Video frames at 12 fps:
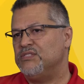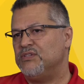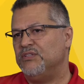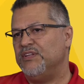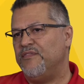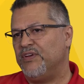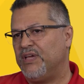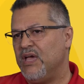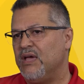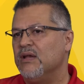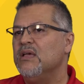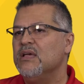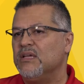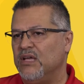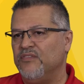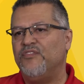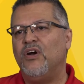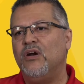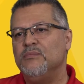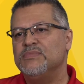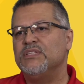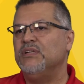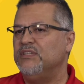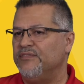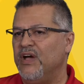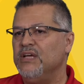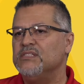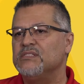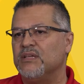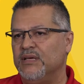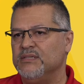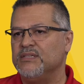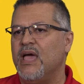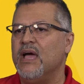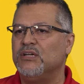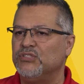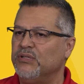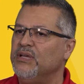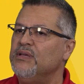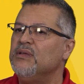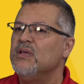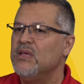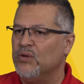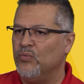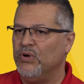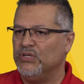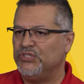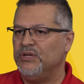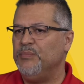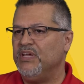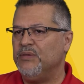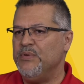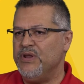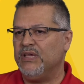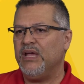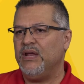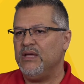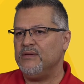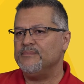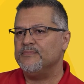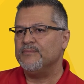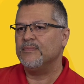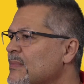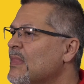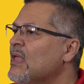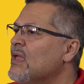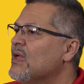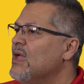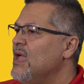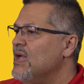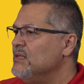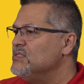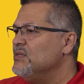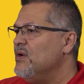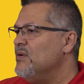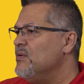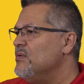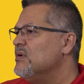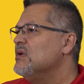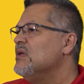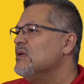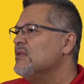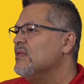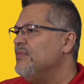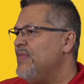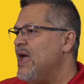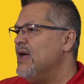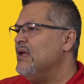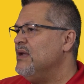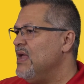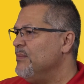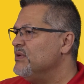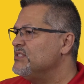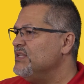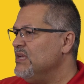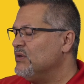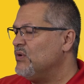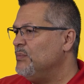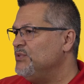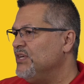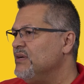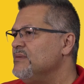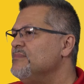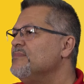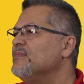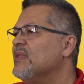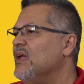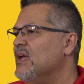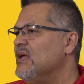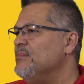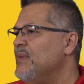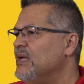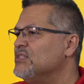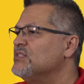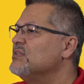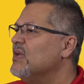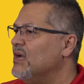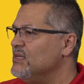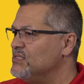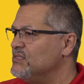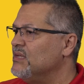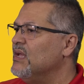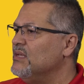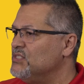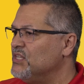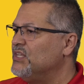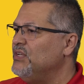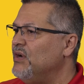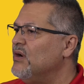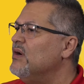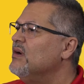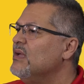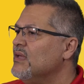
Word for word: certificate confirms the device is actually what should be communicating. And so that enables the encryption and makes us a secure